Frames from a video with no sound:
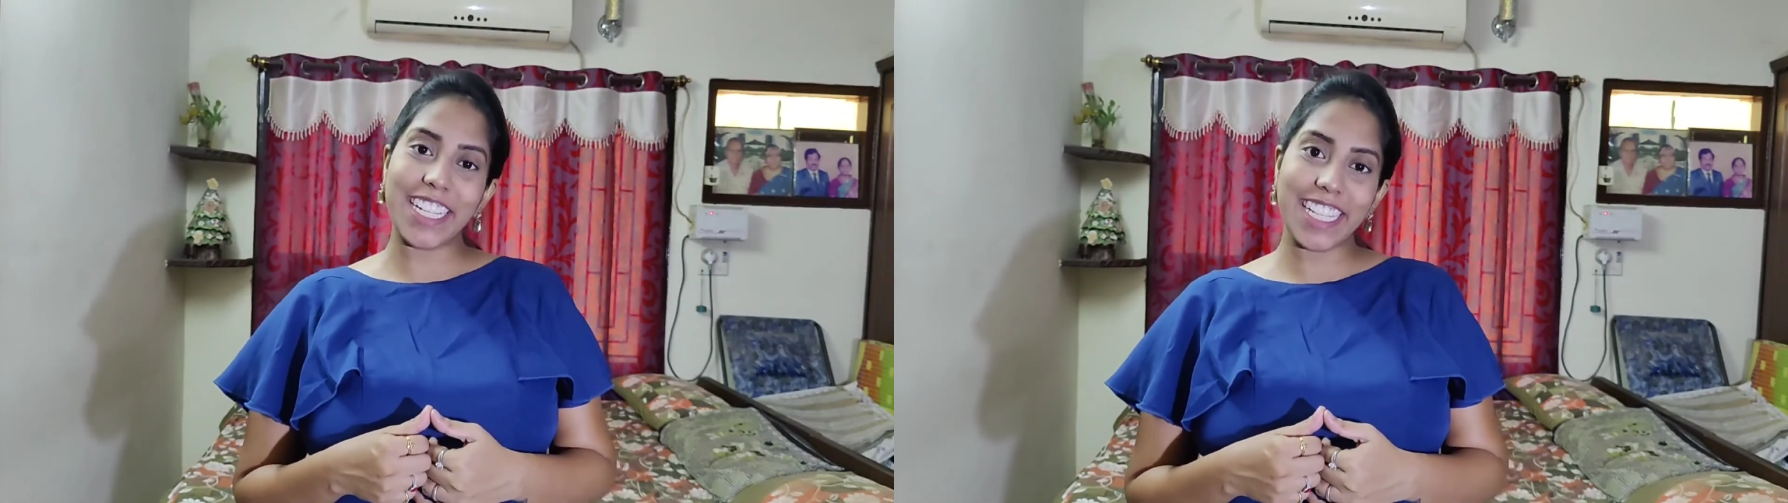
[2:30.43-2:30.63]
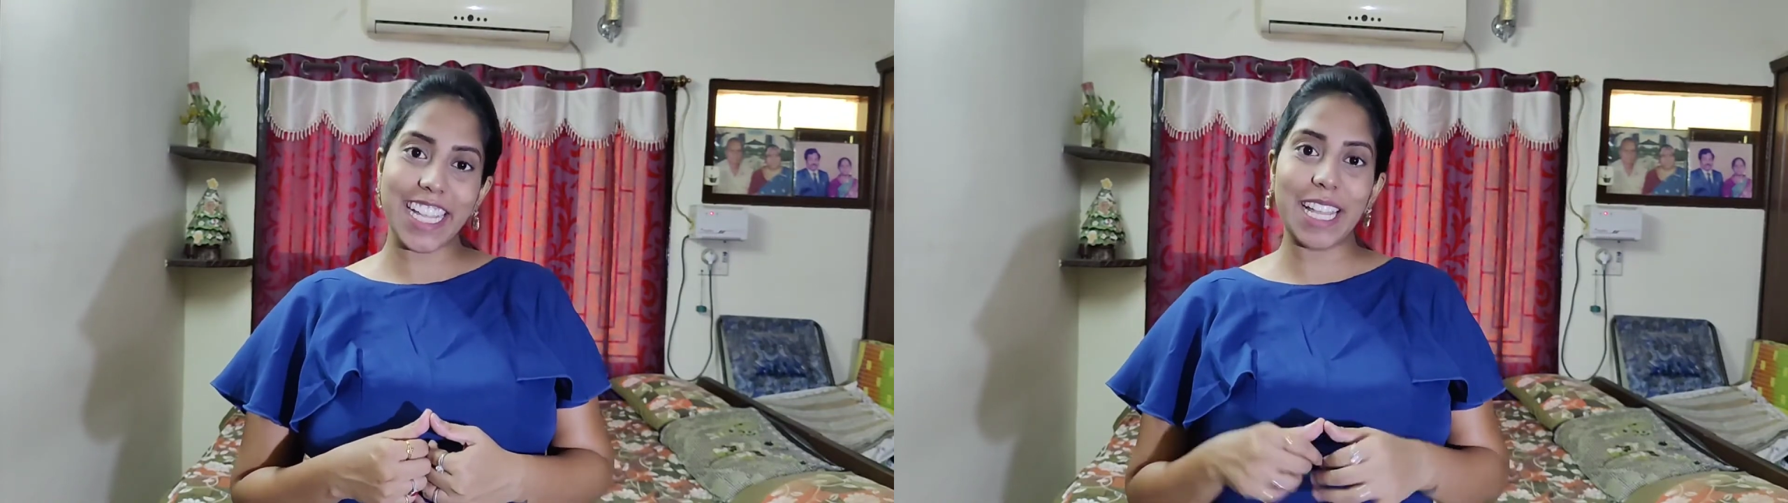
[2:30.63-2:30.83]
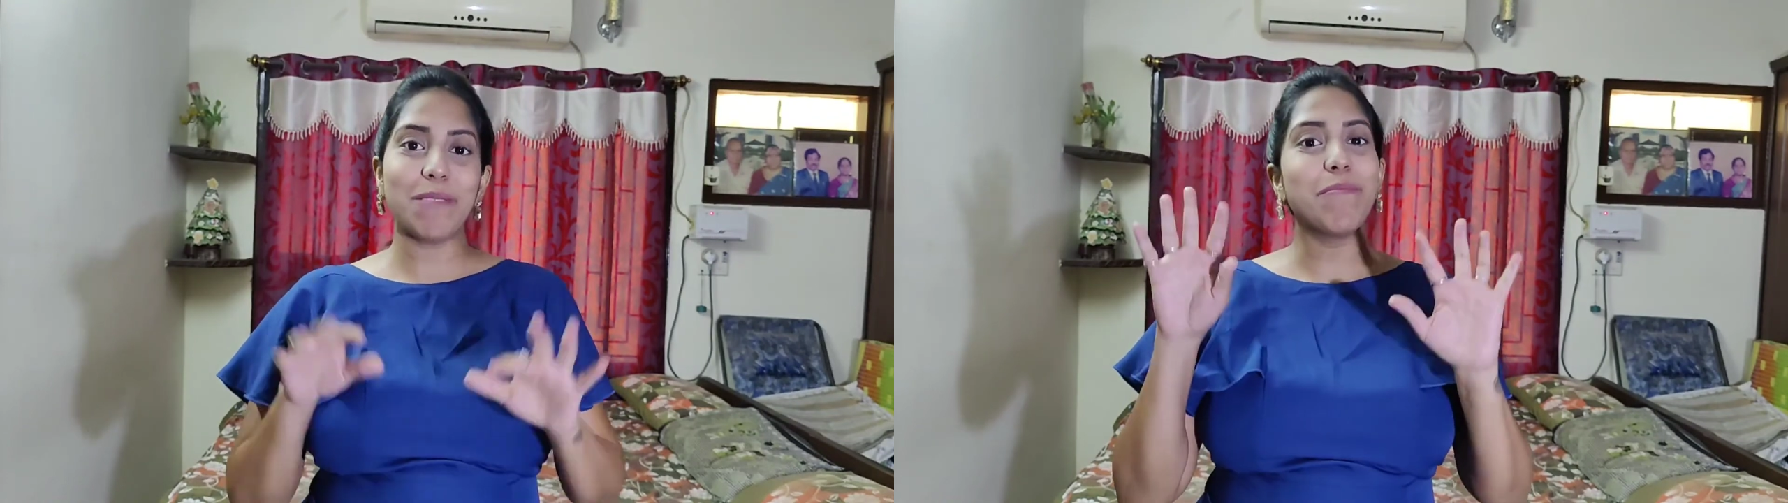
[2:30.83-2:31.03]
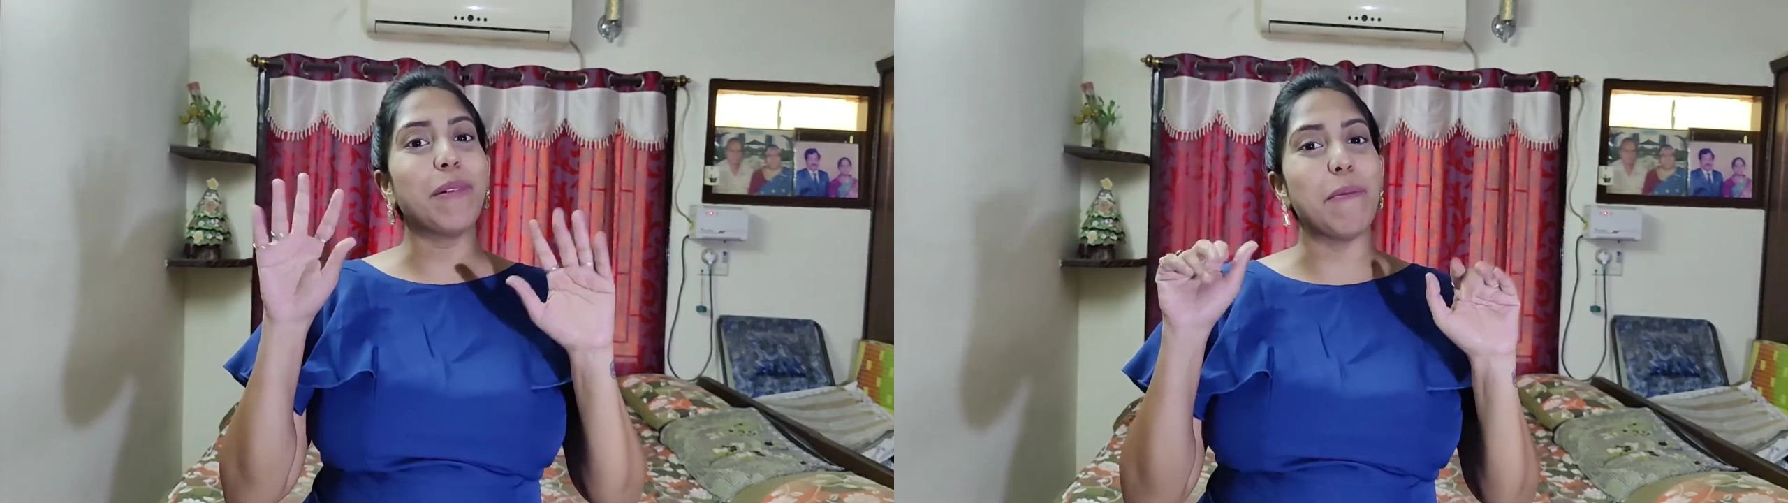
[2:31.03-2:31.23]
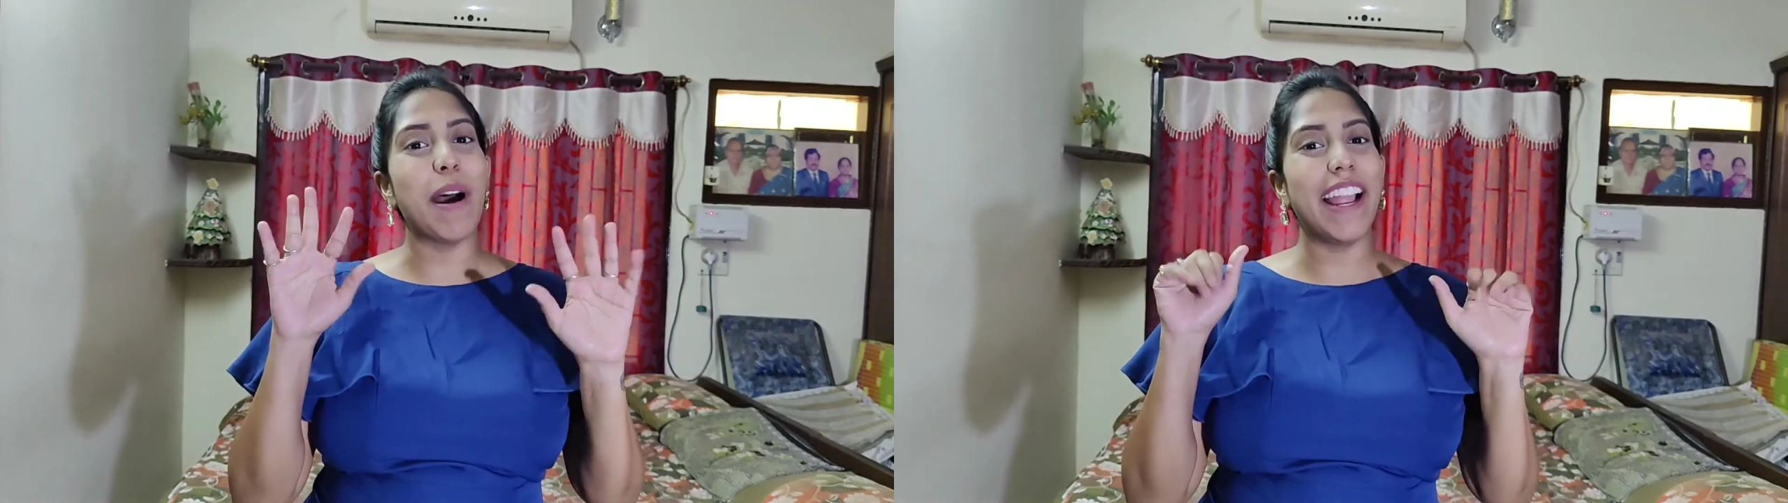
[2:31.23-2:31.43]
Until then,
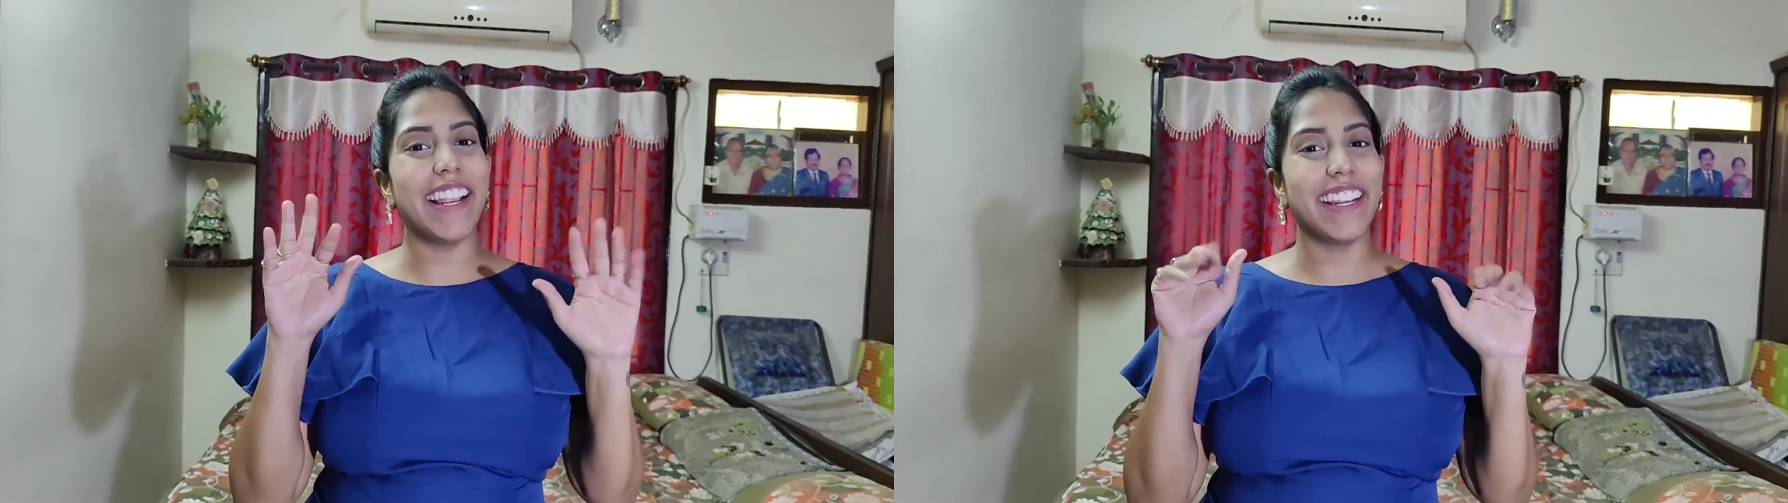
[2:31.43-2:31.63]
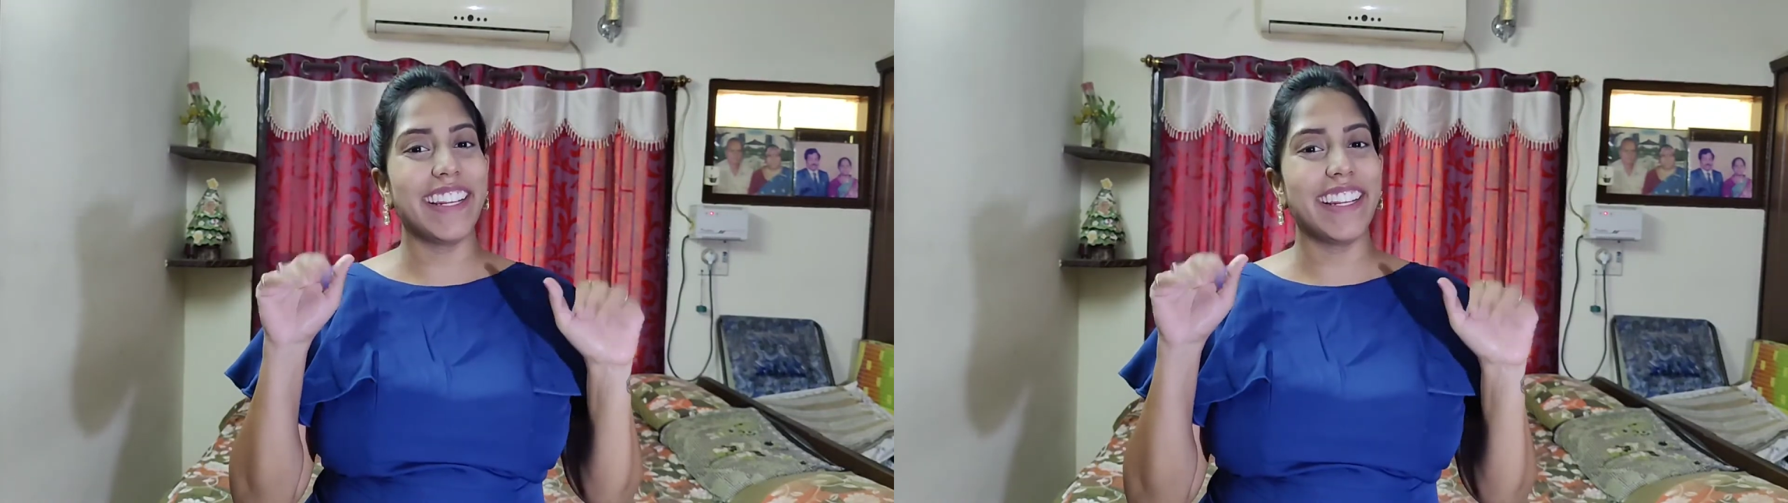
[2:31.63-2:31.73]
bye bye.